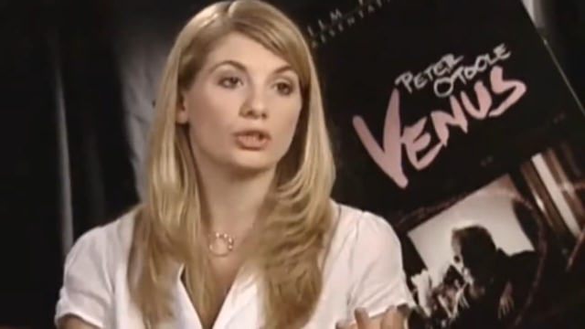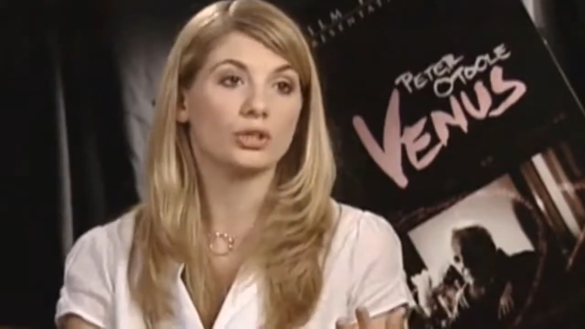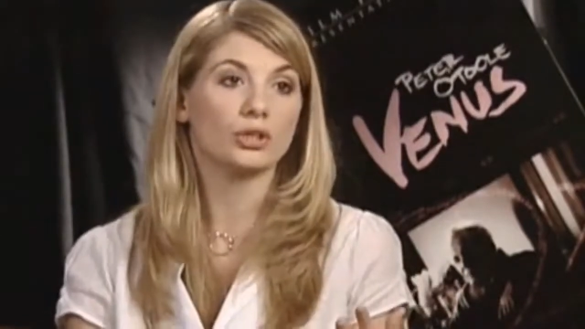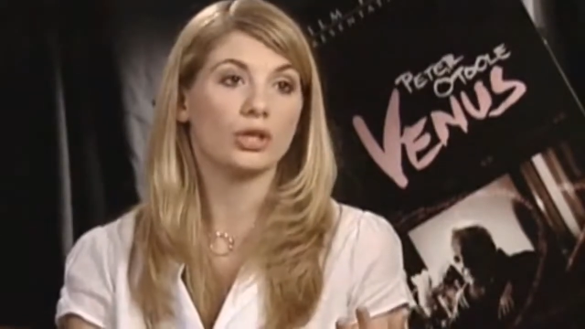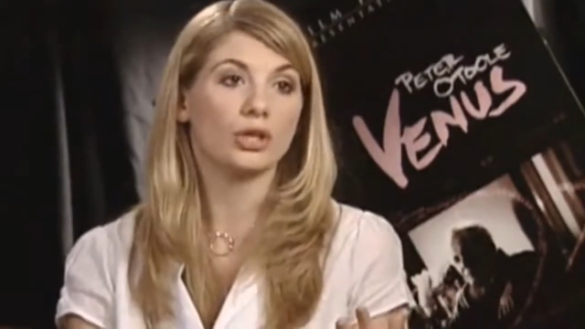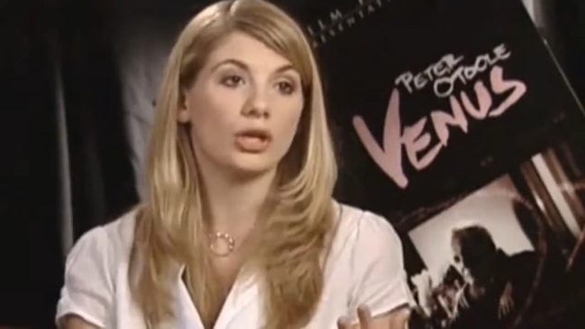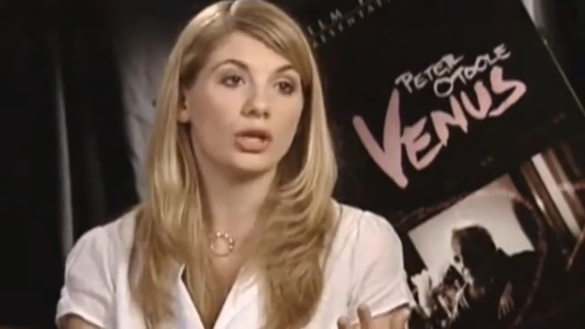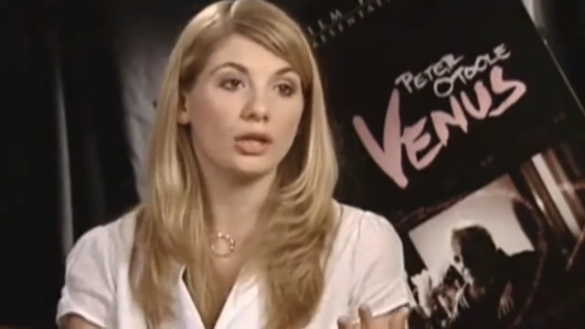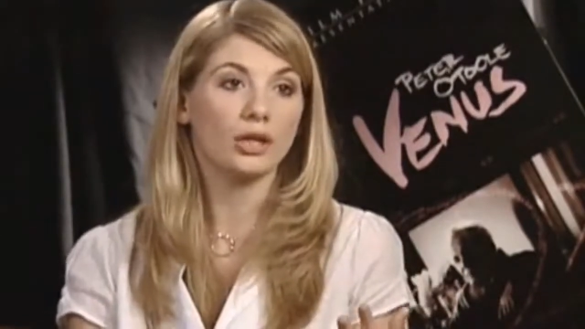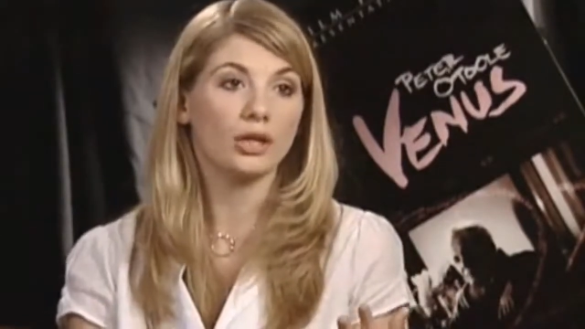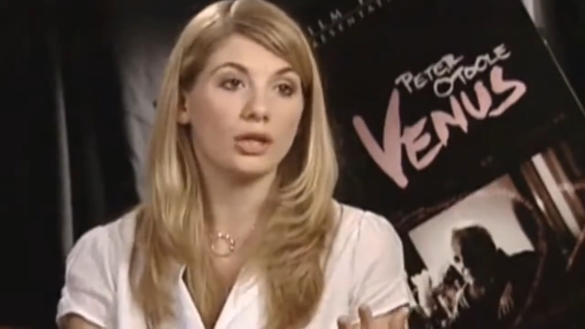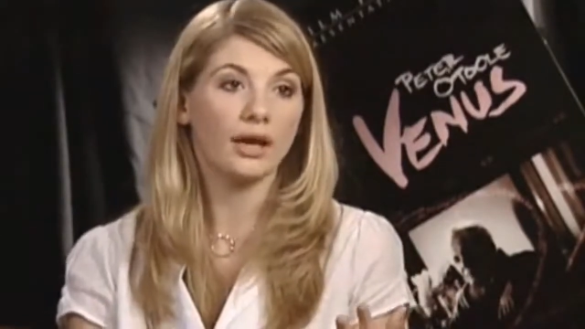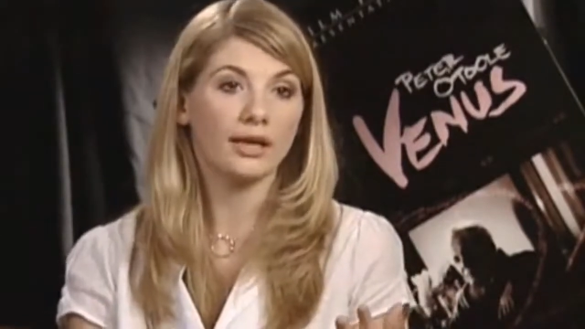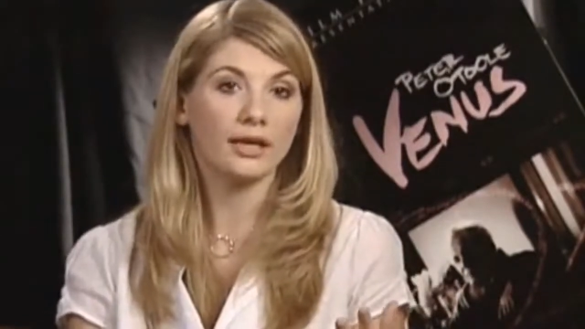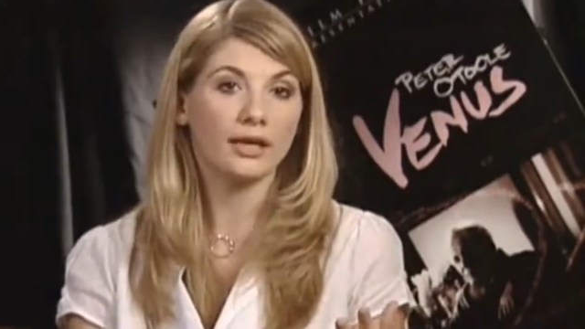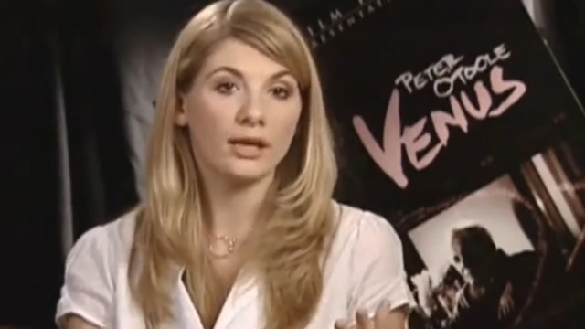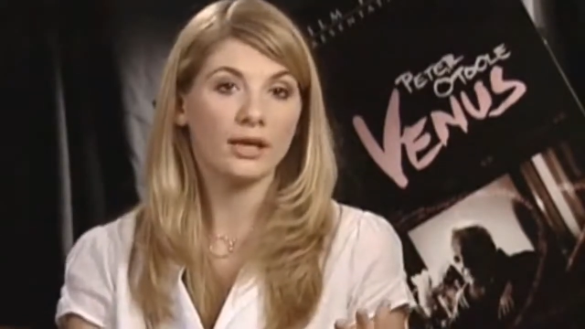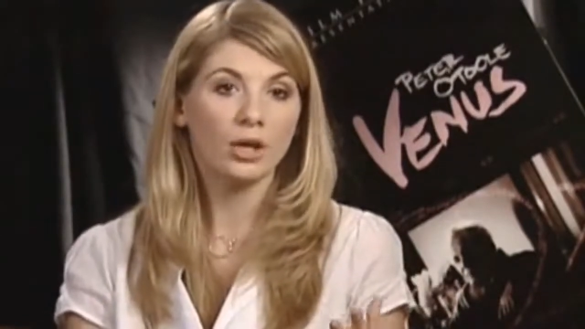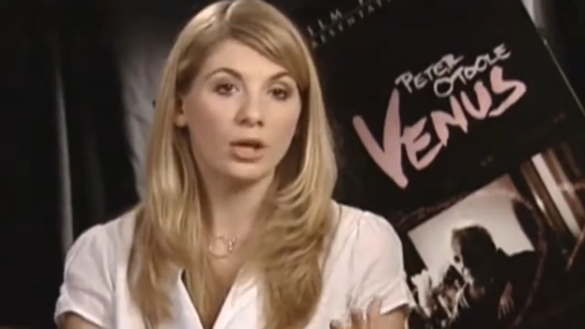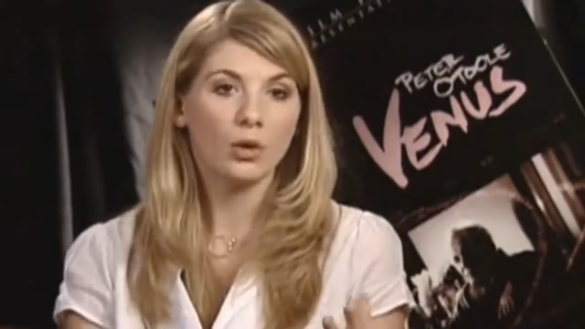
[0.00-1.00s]
and
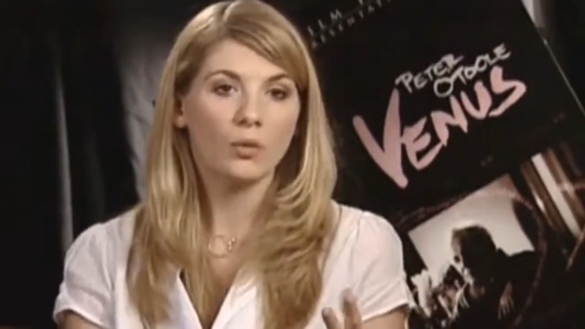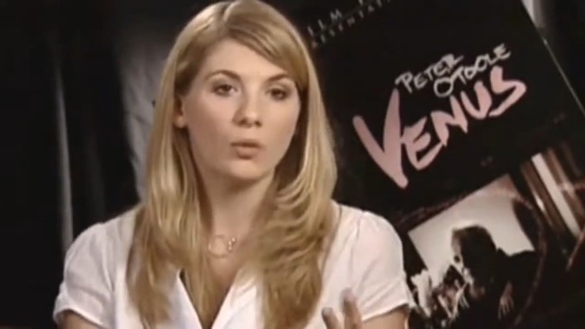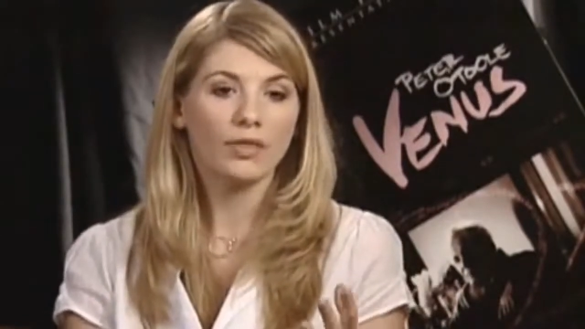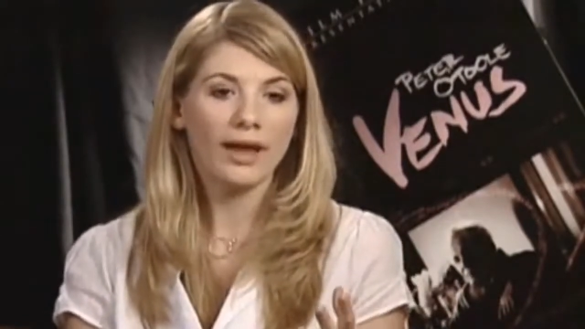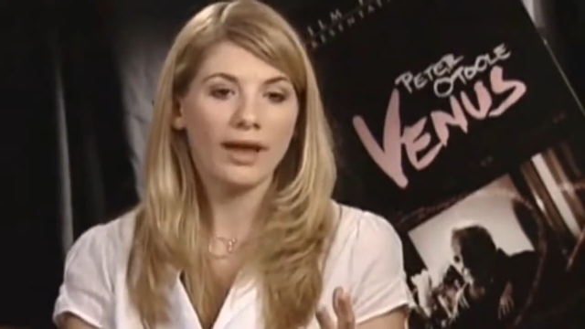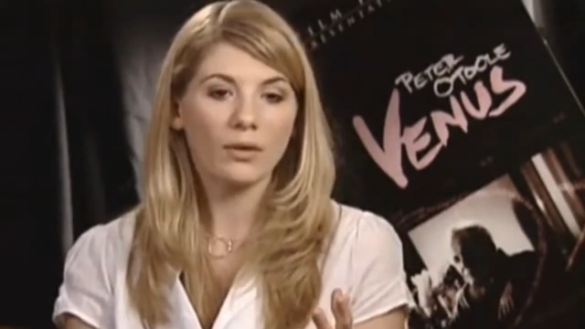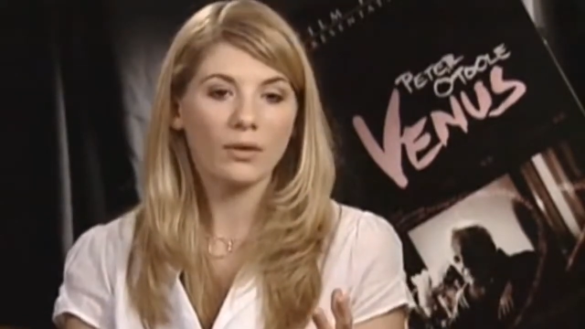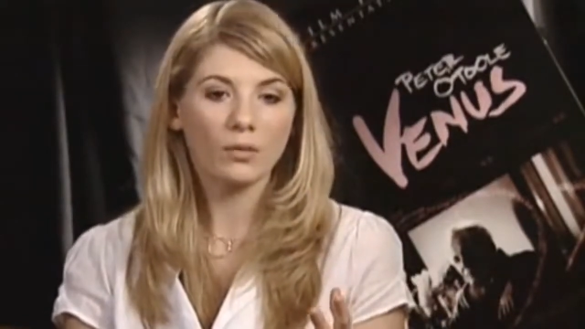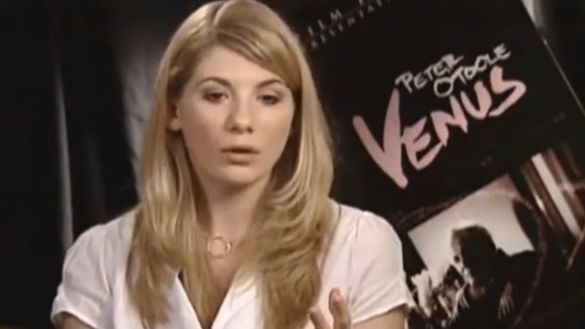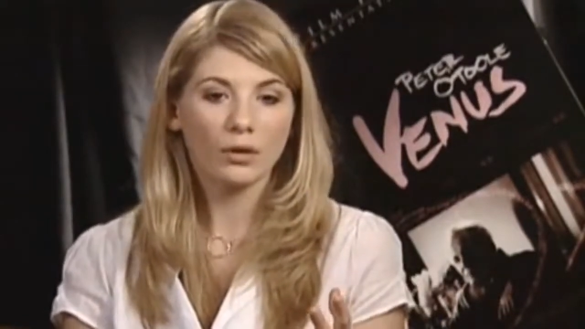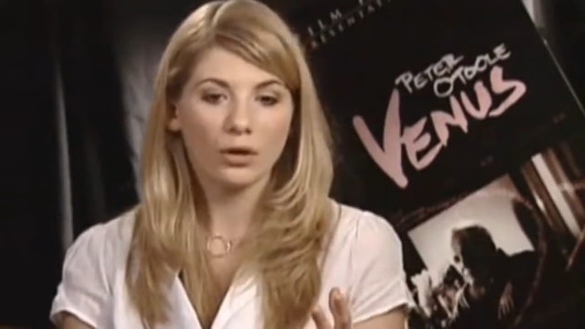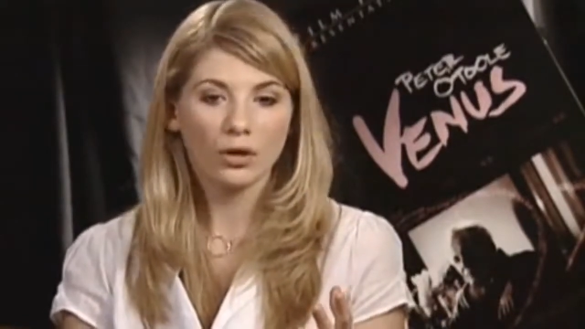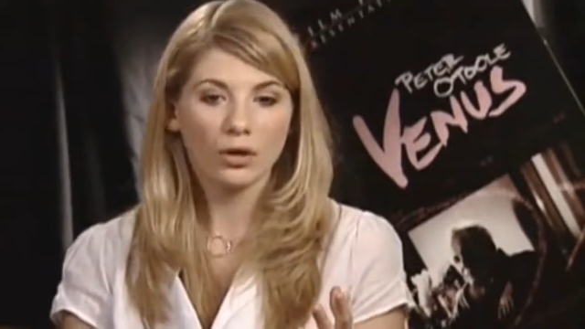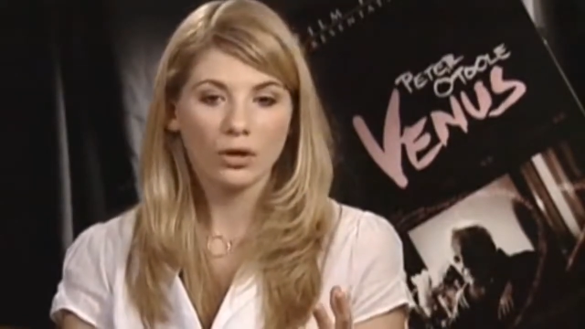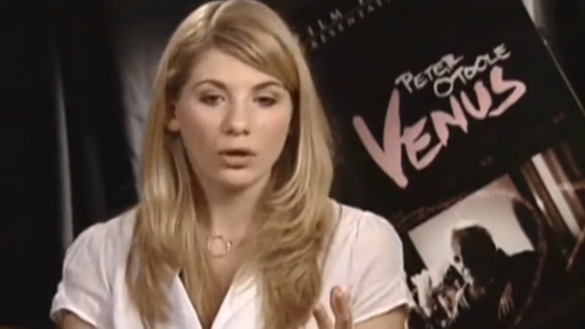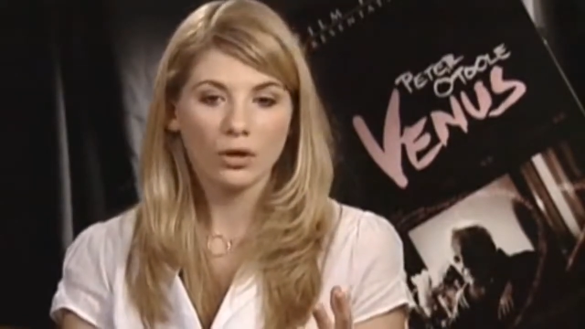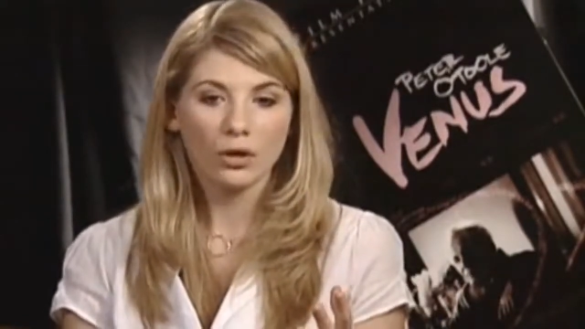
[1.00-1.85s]
like without